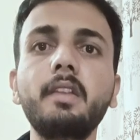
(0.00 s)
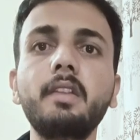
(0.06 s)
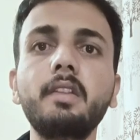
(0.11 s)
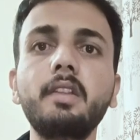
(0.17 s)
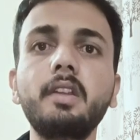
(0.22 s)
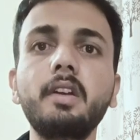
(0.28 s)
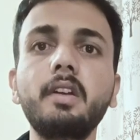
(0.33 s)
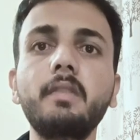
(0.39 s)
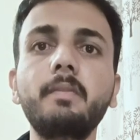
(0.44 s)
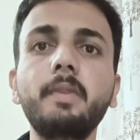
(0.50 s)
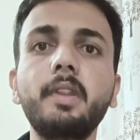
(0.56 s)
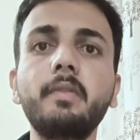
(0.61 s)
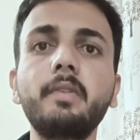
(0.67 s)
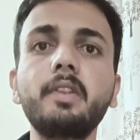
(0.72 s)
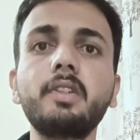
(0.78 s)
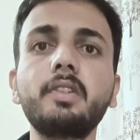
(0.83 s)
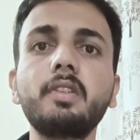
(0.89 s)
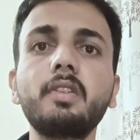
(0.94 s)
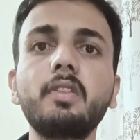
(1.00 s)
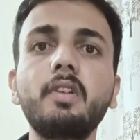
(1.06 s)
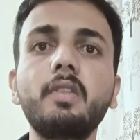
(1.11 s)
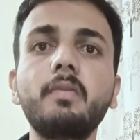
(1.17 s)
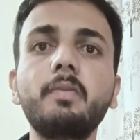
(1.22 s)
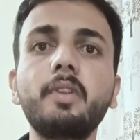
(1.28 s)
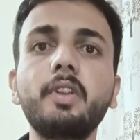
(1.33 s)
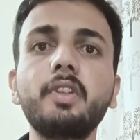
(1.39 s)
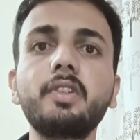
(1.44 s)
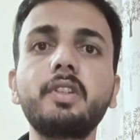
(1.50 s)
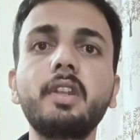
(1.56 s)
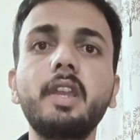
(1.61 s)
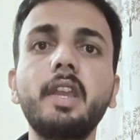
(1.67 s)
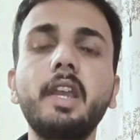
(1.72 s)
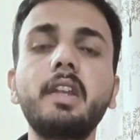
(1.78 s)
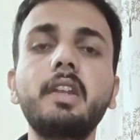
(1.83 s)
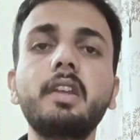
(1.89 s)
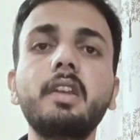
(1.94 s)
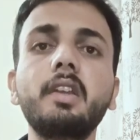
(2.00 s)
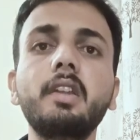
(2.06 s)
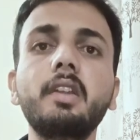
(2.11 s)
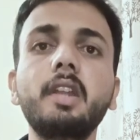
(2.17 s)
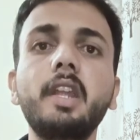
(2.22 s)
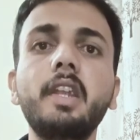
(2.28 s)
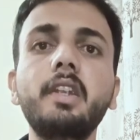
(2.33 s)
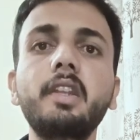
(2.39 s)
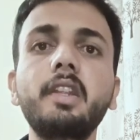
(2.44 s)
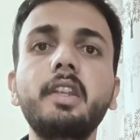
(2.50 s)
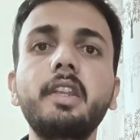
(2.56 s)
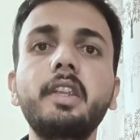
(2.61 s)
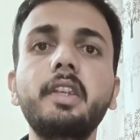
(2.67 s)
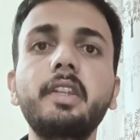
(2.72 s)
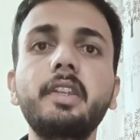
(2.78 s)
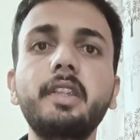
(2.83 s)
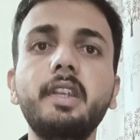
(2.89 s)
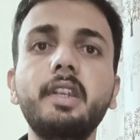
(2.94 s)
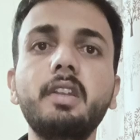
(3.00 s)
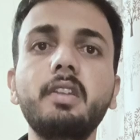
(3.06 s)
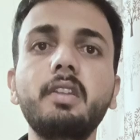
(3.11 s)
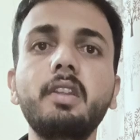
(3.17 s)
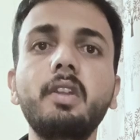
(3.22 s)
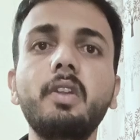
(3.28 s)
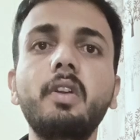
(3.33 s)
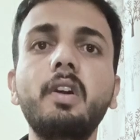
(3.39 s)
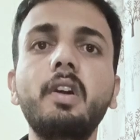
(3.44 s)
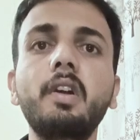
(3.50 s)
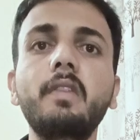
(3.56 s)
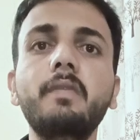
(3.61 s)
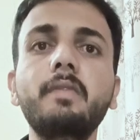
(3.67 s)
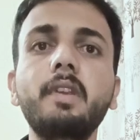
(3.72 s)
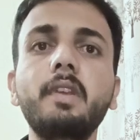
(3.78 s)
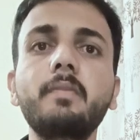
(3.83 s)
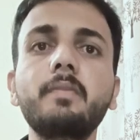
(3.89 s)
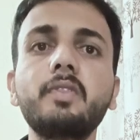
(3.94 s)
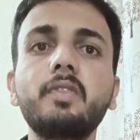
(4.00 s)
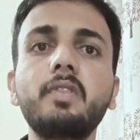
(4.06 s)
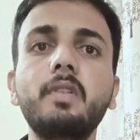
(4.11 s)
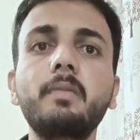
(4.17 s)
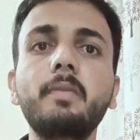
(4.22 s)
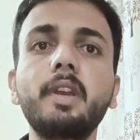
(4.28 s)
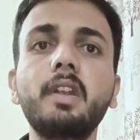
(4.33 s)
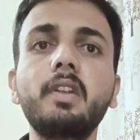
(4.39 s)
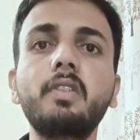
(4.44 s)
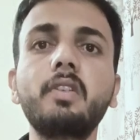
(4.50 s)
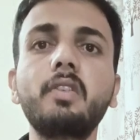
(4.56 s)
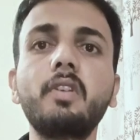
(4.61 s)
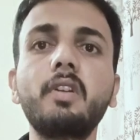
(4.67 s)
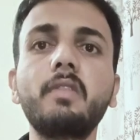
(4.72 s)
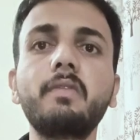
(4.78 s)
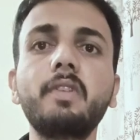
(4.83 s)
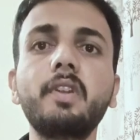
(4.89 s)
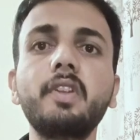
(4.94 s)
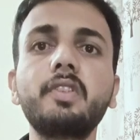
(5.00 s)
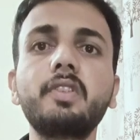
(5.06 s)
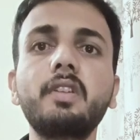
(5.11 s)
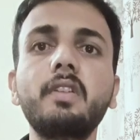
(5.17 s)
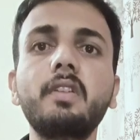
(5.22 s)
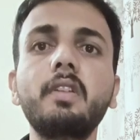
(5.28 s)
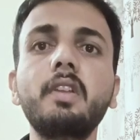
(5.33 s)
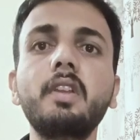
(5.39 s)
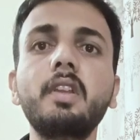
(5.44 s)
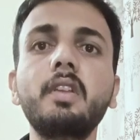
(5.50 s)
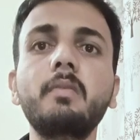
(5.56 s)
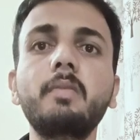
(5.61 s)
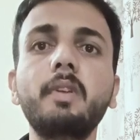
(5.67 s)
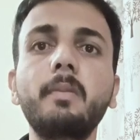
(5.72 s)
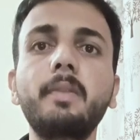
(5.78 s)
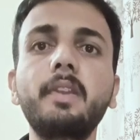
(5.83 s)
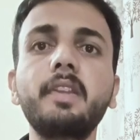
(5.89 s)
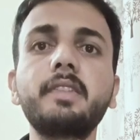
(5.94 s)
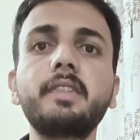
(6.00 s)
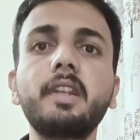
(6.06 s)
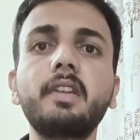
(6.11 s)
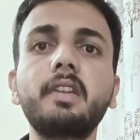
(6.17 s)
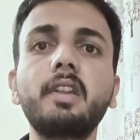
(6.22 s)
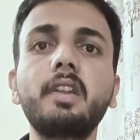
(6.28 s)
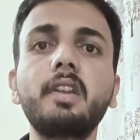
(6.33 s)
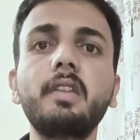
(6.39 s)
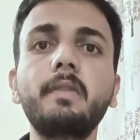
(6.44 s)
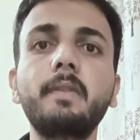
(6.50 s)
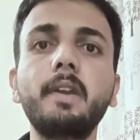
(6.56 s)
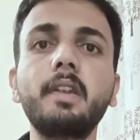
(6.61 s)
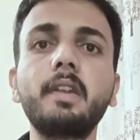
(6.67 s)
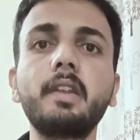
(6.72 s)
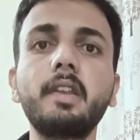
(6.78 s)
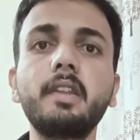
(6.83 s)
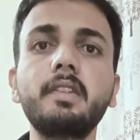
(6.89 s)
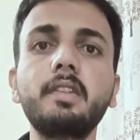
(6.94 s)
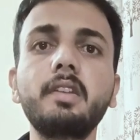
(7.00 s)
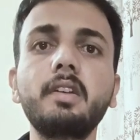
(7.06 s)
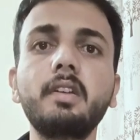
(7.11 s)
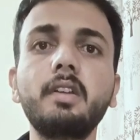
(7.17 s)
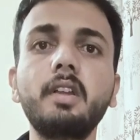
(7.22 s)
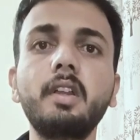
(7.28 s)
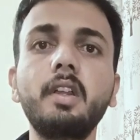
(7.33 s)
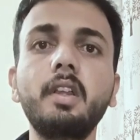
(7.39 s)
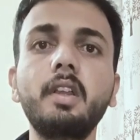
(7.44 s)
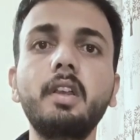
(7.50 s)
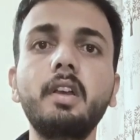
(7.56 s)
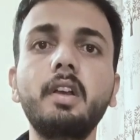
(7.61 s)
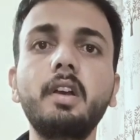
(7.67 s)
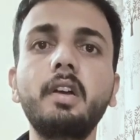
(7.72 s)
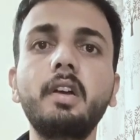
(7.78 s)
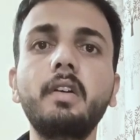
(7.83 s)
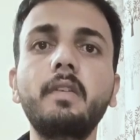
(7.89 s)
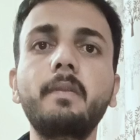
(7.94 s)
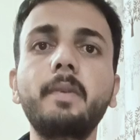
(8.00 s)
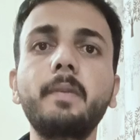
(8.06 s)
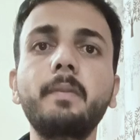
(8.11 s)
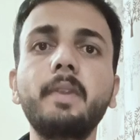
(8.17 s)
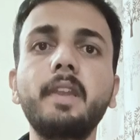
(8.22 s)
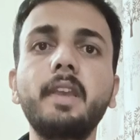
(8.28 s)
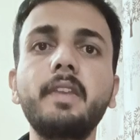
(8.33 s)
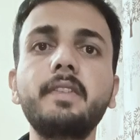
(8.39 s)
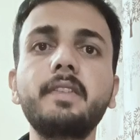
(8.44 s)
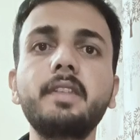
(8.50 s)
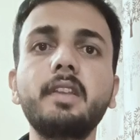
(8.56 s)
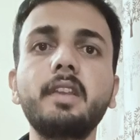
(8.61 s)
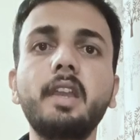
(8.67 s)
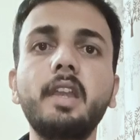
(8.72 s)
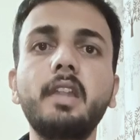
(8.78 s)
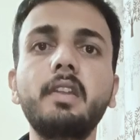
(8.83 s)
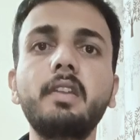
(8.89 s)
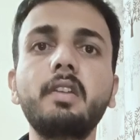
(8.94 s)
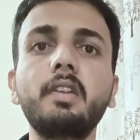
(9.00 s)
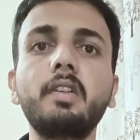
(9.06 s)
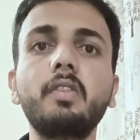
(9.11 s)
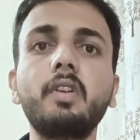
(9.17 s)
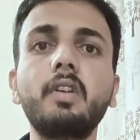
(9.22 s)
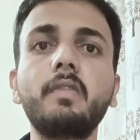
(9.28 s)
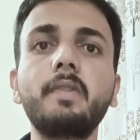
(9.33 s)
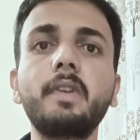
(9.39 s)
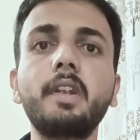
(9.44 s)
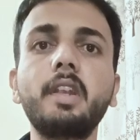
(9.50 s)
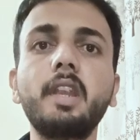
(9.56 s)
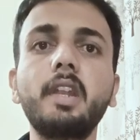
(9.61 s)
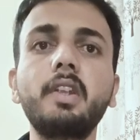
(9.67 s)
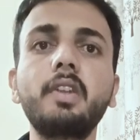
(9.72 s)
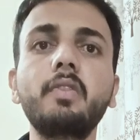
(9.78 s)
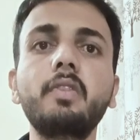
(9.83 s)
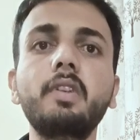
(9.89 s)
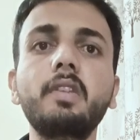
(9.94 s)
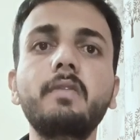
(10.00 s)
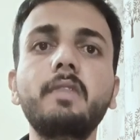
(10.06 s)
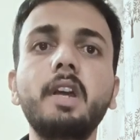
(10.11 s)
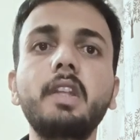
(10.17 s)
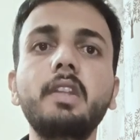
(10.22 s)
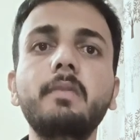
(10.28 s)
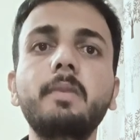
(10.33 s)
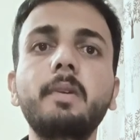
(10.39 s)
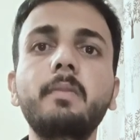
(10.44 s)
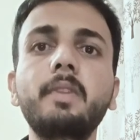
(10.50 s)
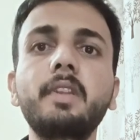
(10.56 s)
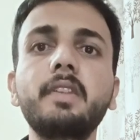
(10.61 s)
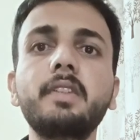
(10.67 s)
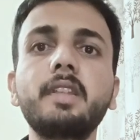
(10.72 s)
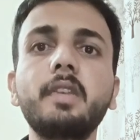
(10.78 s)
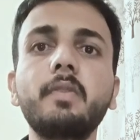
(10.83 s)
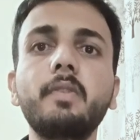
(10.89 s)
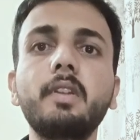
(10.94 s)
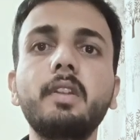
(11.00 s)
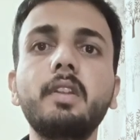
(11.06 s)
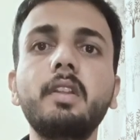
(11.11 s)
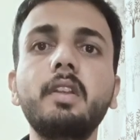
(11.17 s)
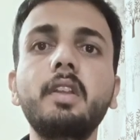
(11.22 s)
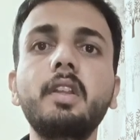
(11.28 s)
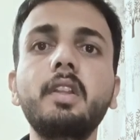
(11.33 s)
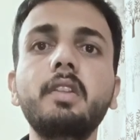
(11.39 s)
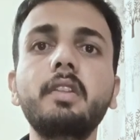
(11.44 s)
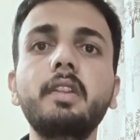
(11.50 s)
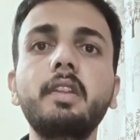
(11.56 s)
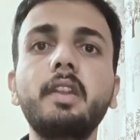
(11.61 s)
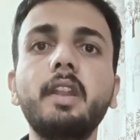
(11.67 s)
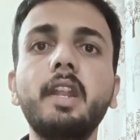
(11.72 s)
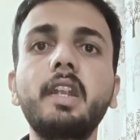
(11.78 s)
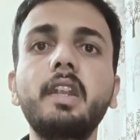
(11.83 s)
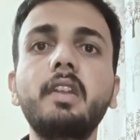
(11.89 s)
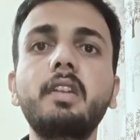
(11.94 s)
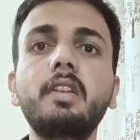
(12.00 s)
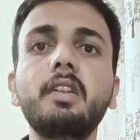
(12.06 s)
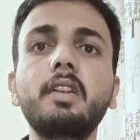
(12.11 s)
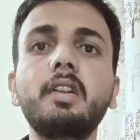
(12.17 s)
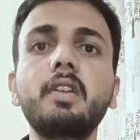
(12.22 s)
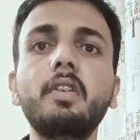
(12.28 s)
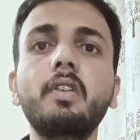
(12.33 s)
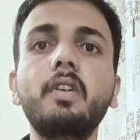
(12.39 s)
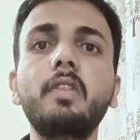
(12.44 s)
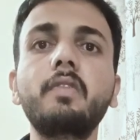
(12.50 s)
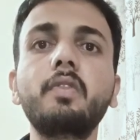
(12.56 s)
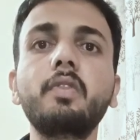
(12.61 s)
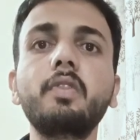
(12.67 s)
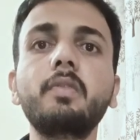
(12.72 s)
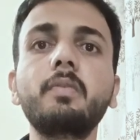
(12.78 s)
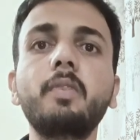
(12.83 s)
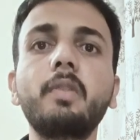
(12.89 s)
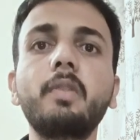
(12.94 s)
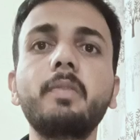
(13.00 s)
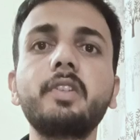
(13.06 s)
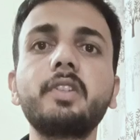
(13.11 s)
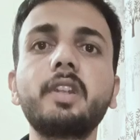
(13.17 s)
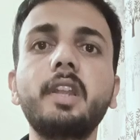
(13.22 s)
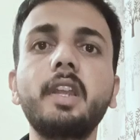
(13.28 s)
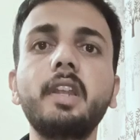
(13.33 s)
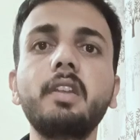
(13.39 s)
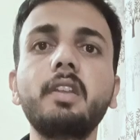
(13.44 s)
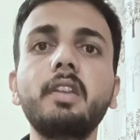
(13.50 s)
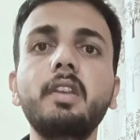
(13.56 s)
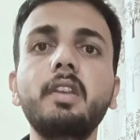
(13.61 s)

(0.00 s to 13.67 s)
The Prevention Corporation Act 1988, the law of aims combat the corporation public sector defined as the peopleizing and corporate activity by the public several. Then Right of to Information Act.